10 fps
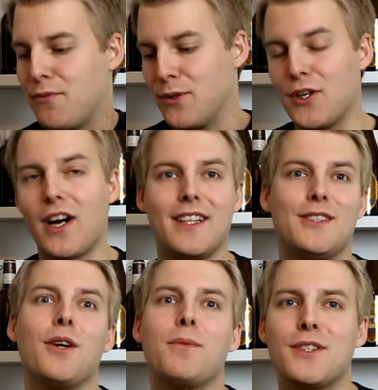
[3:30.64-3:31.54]
if we're talking
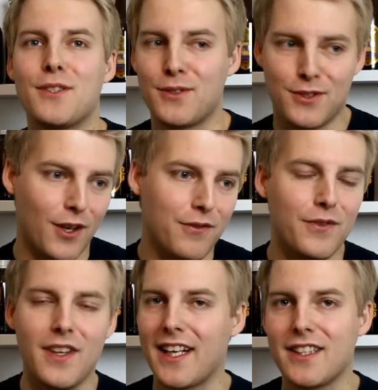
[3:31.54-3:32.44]
German stuff,
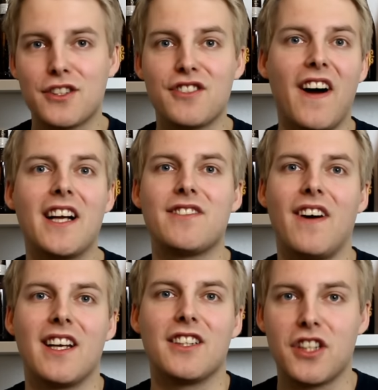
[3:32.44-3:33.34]
like
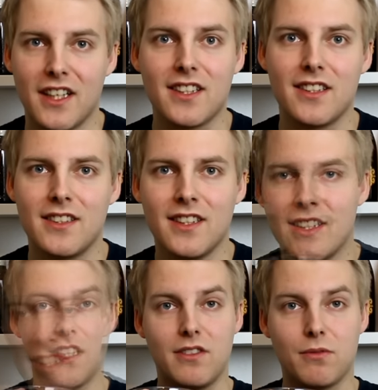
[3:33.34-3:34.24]
Schwarzwalder
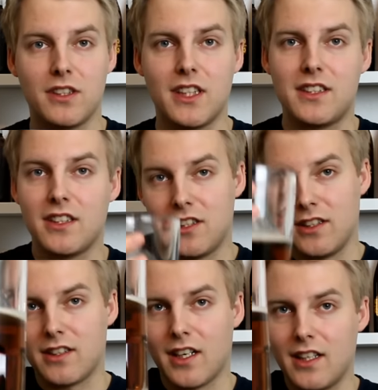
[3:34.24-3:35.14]
Give us one a taste.
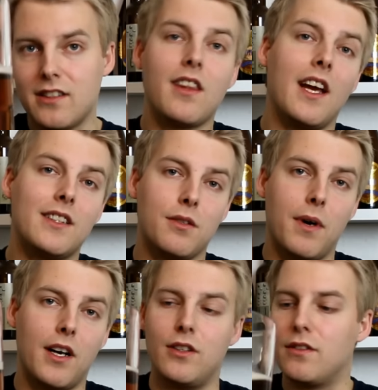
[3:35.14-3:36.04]
Cheers. And again, thanks to
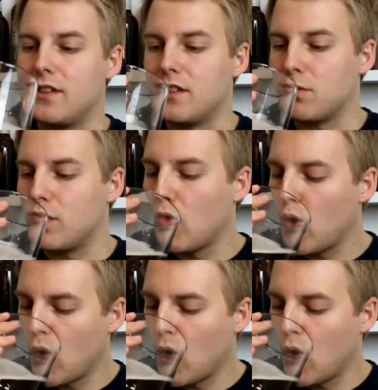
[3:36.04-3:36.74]
Mario for this one.